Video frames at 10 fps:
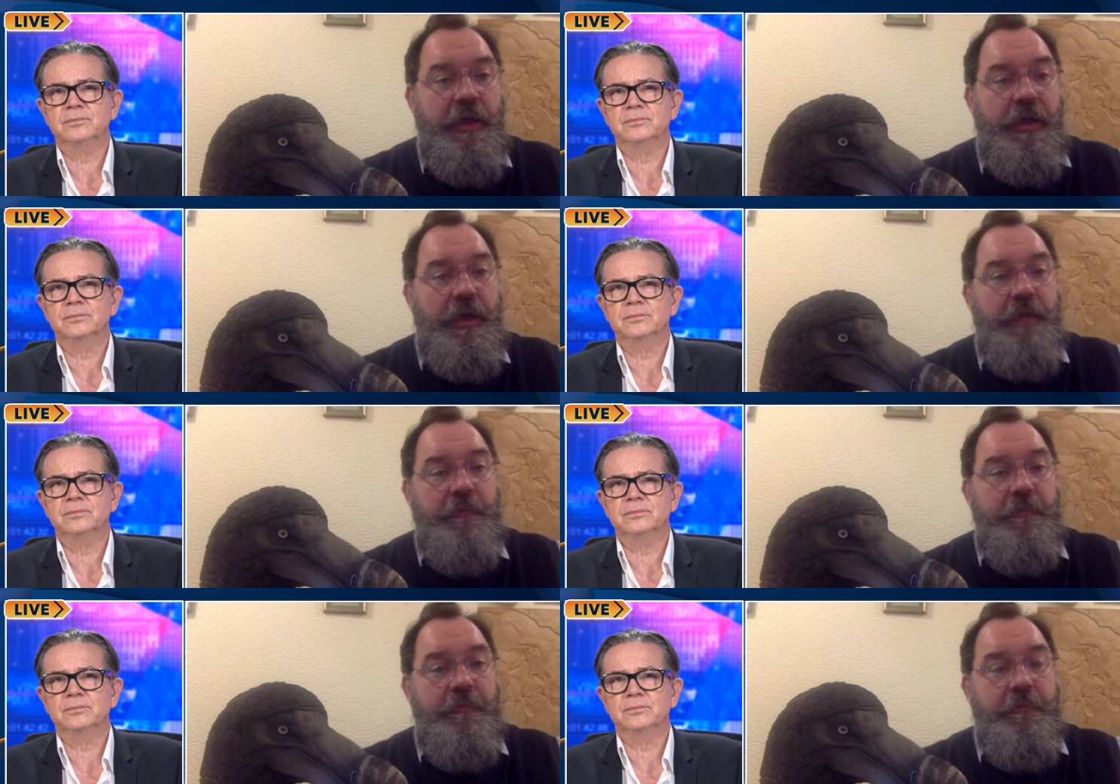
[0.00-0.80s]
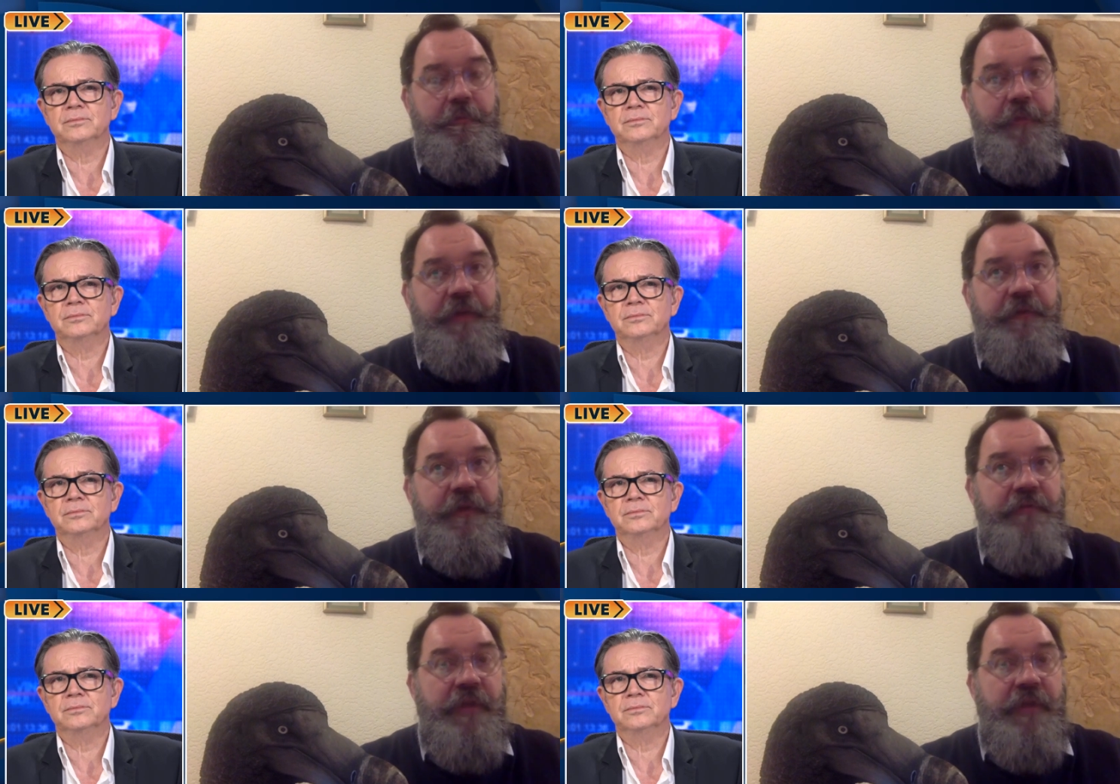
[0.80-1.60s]
Speaker 1: Um, but
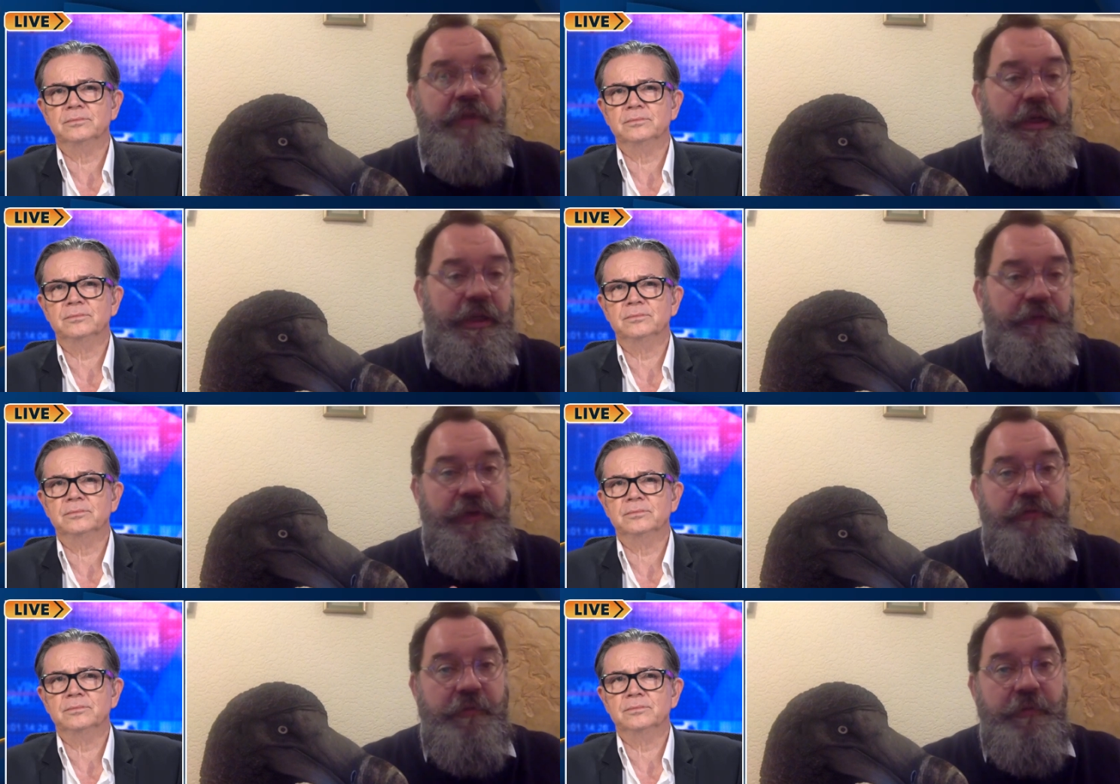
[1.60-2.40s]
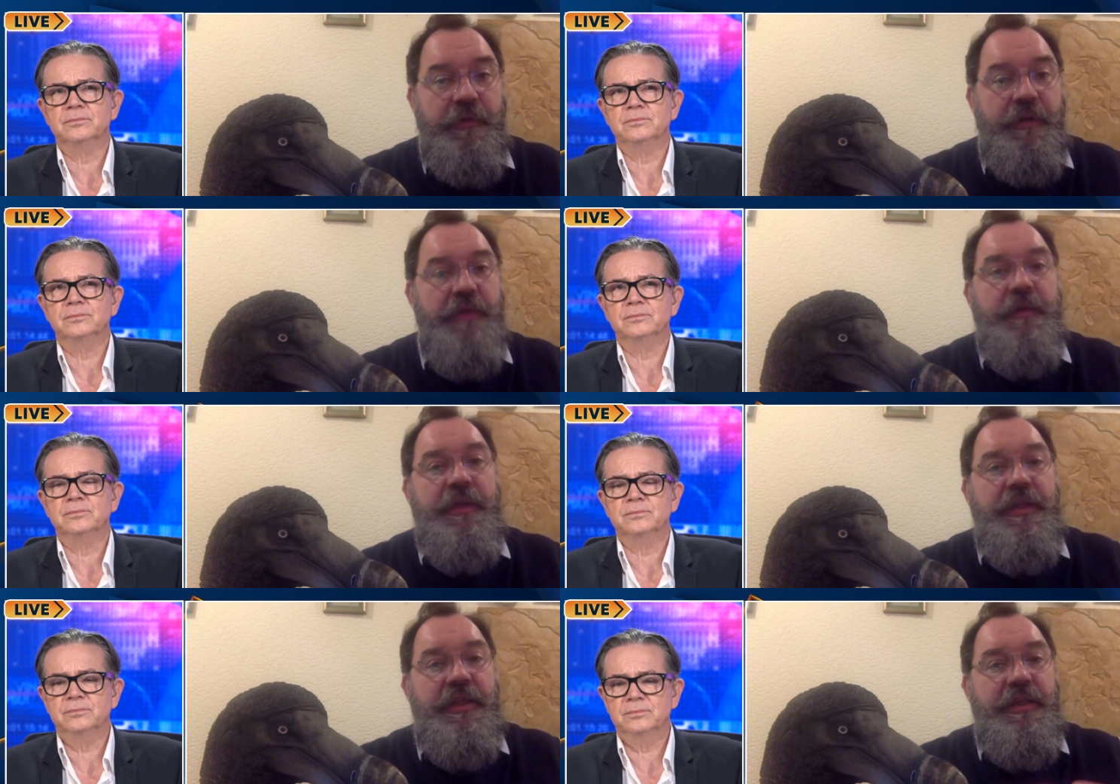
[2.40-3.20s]
very quickly, if you remove it,
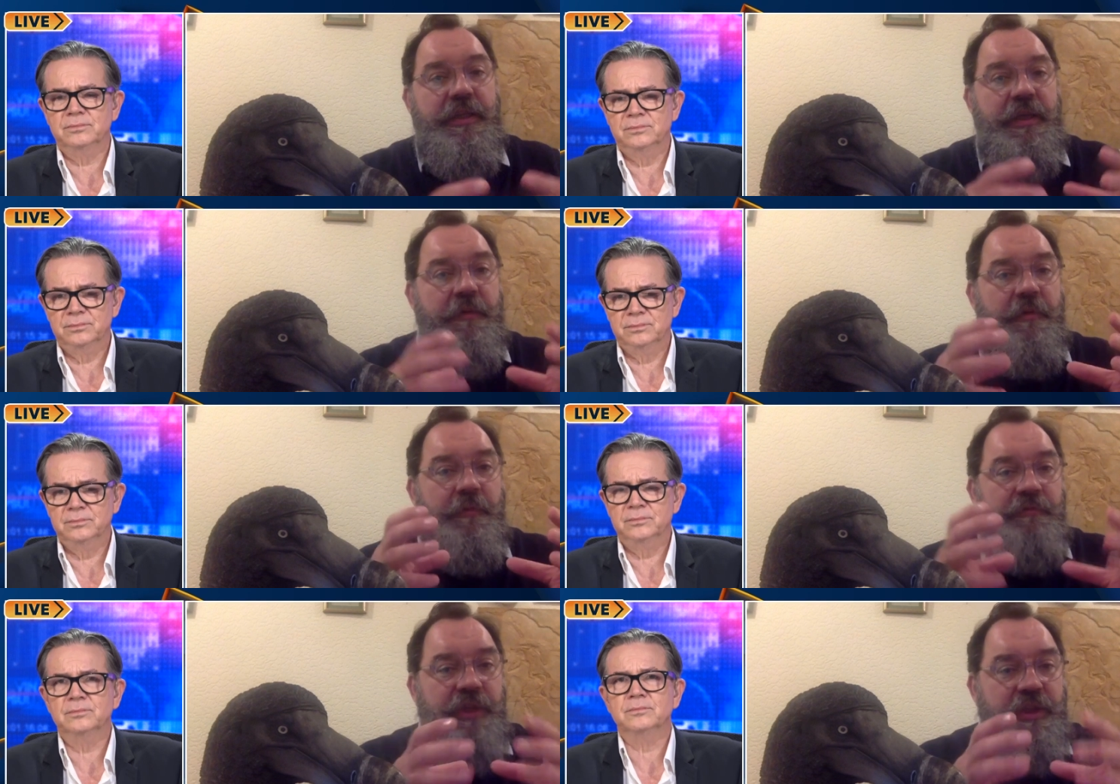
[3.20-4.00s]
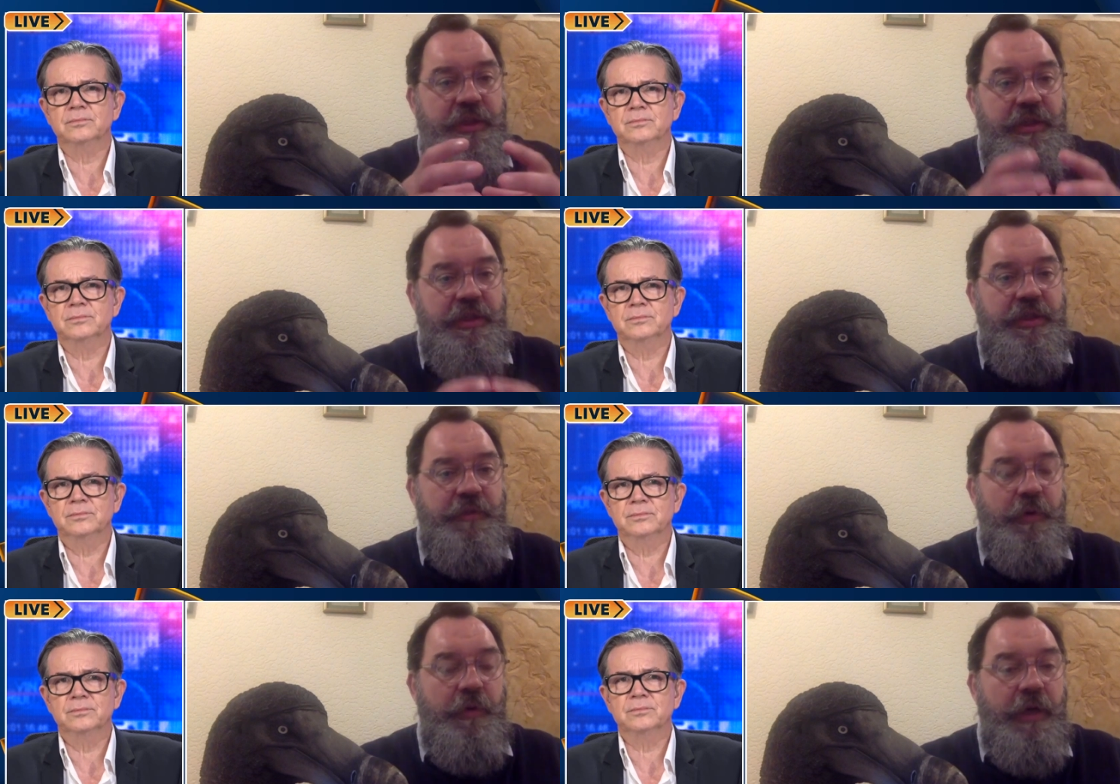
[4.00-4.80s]
it, it, Mauritius is a
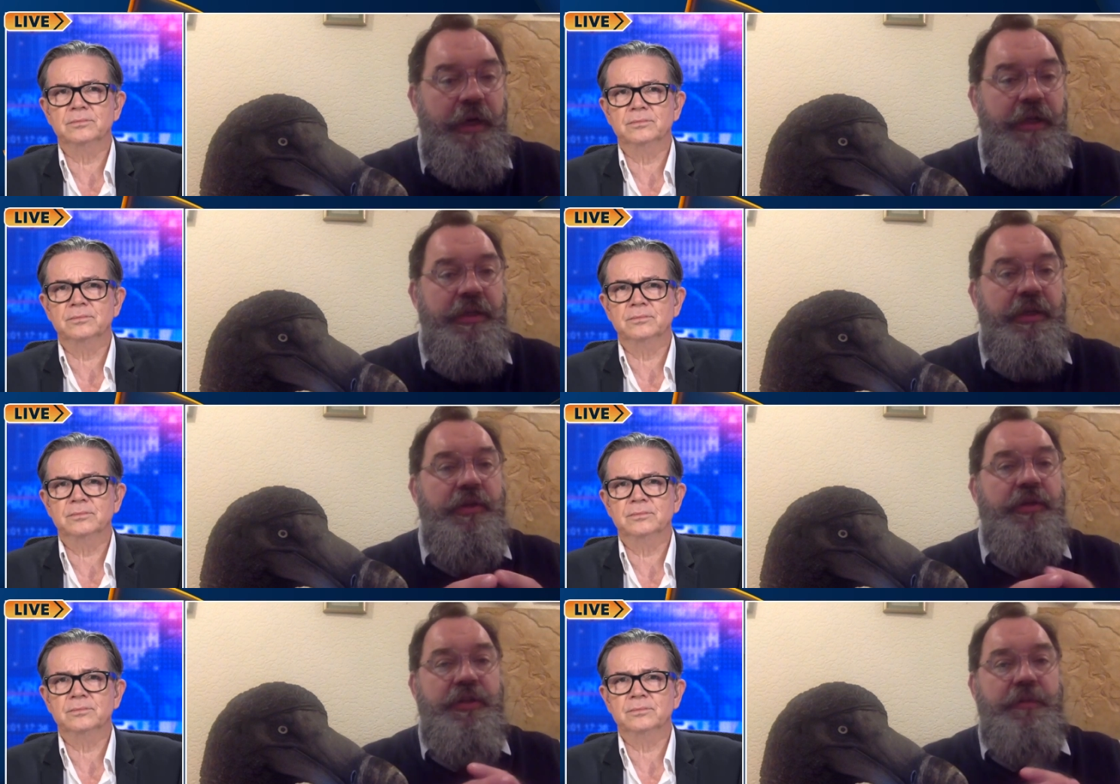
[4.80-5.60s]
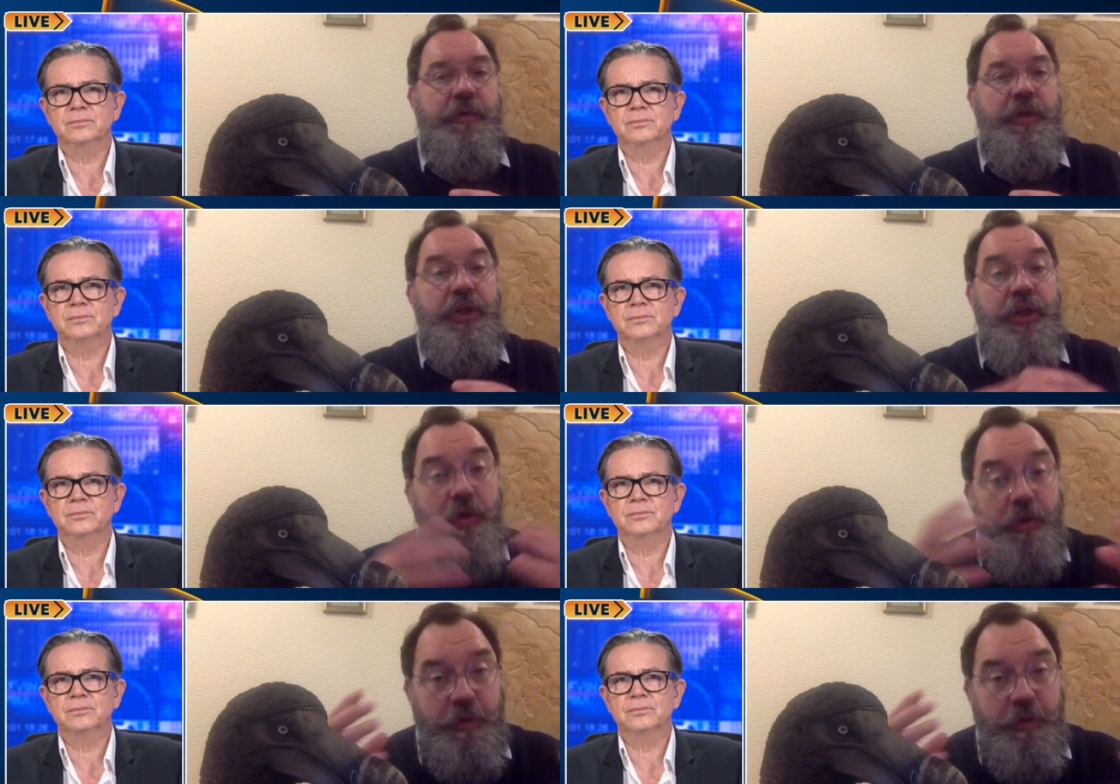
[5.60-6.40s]
small island; it couldn't support a
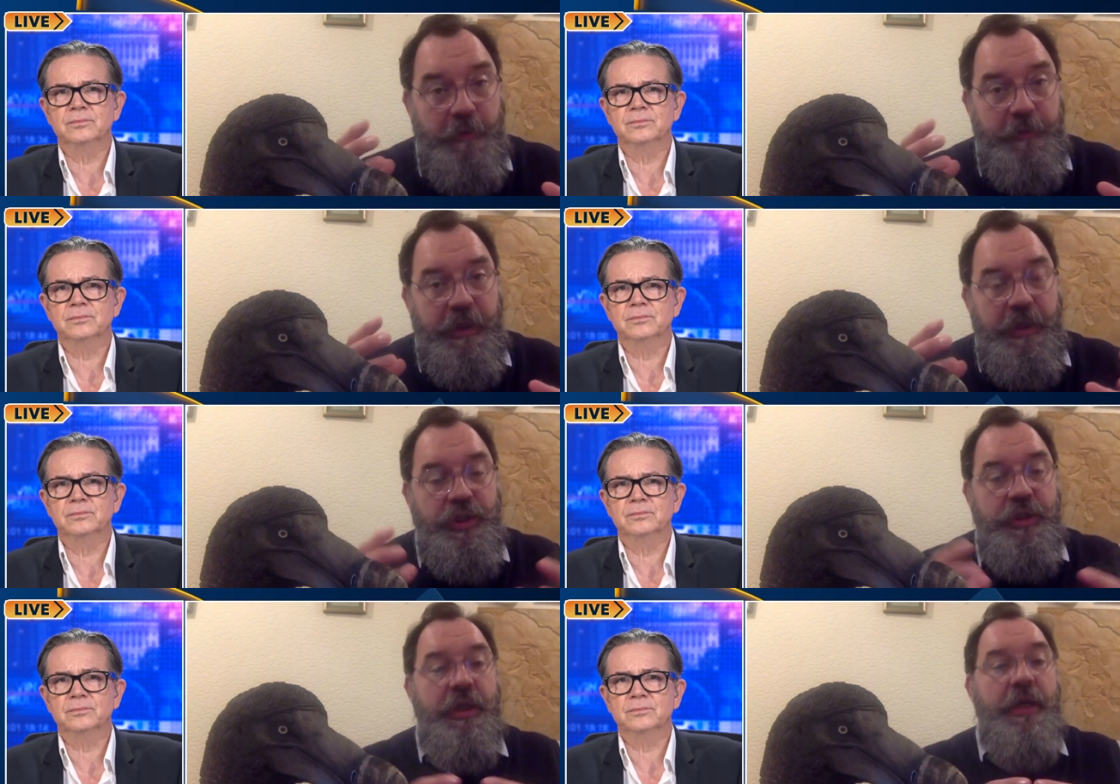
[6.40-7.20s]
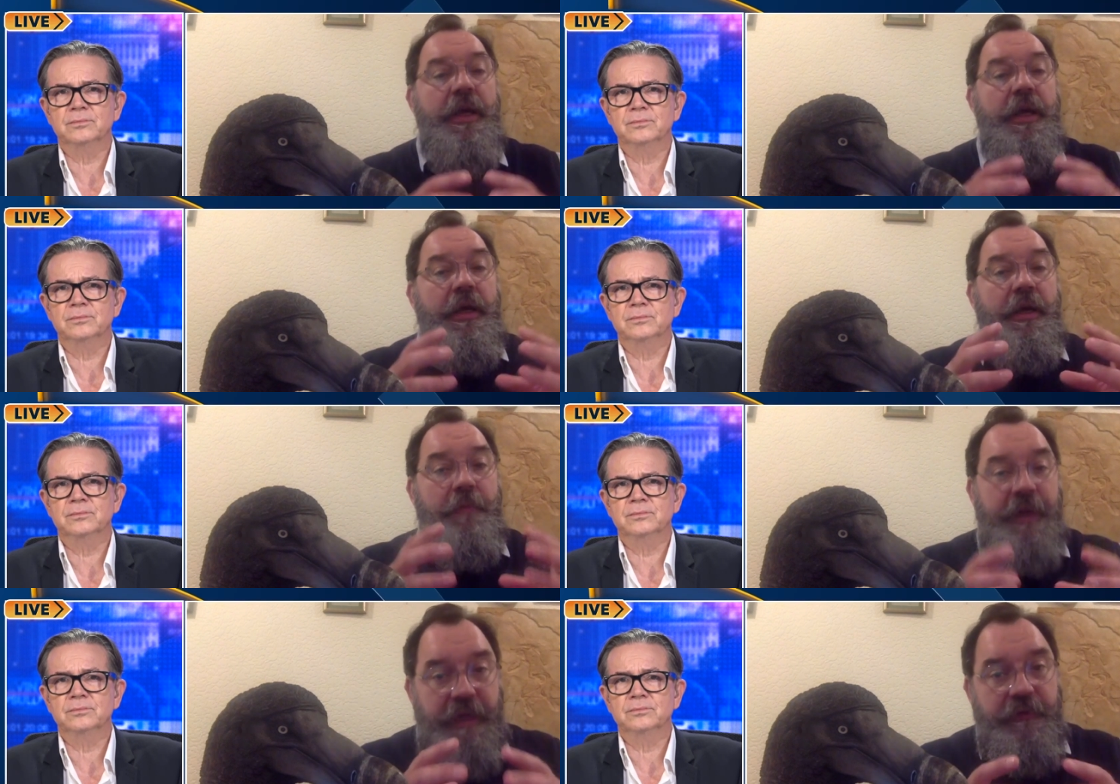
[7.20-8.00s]
huge population.
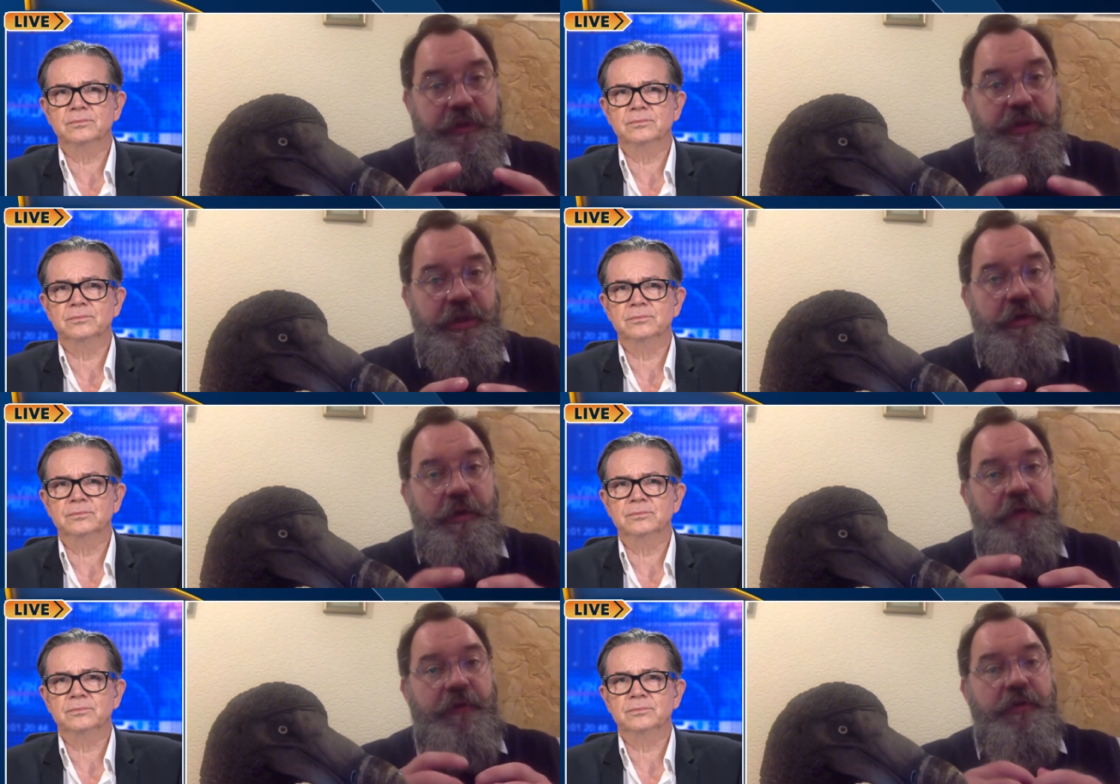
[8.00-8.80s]
But even so, if you